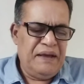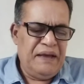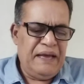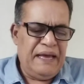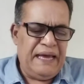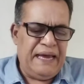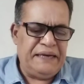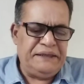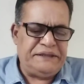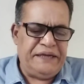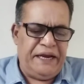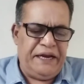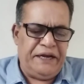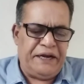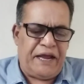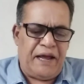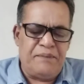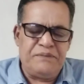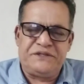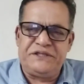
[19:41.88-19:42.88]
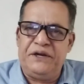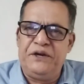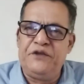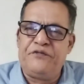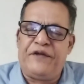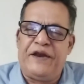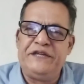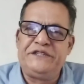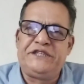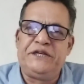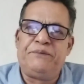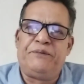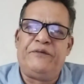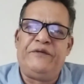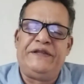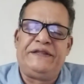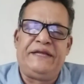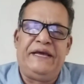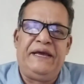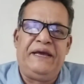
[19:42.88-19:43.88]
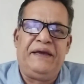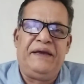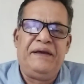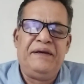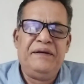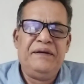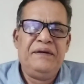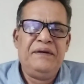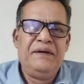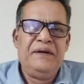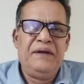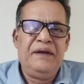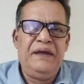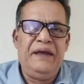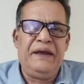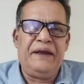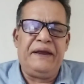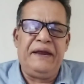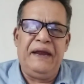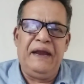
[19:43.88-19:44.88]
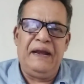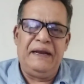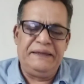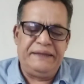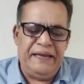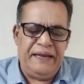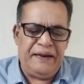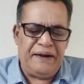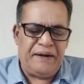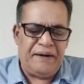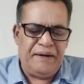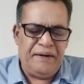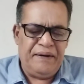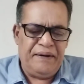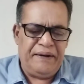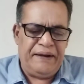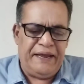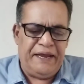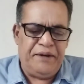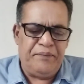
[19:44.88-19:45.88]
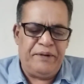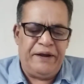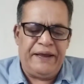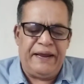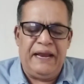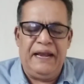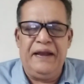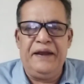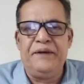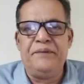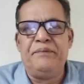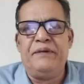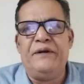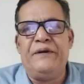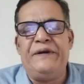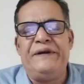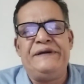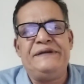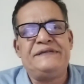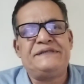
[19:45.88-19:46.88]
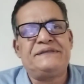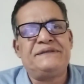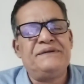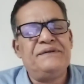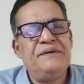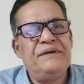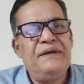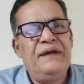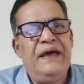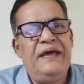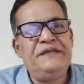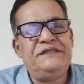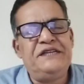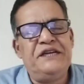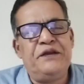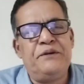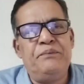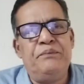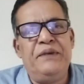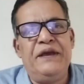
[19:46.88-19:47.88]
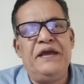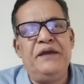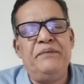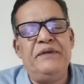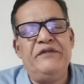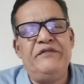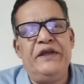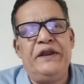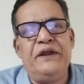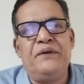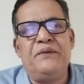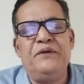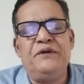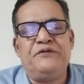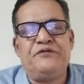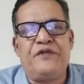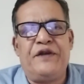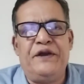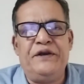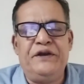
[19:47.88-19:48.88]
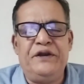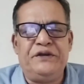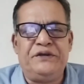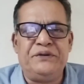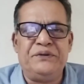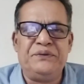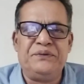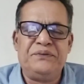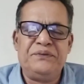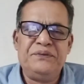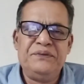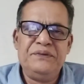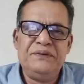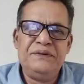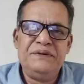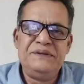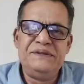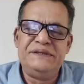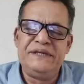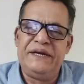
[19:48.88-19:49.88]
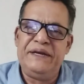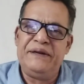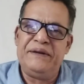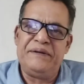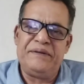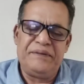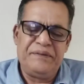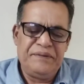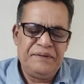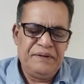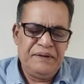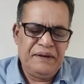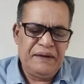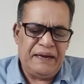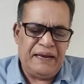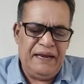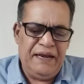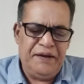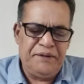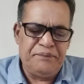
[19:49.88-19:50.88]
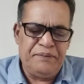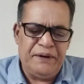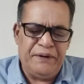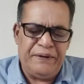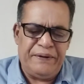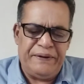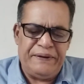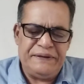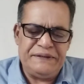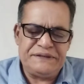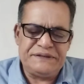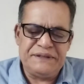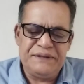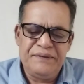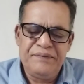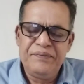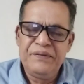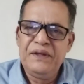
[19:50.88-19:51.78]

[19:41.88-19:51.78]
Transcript: And Jane comes into friendship with a girl there named Helen Burns, and she became a very good friend to Jane, Helen Burns.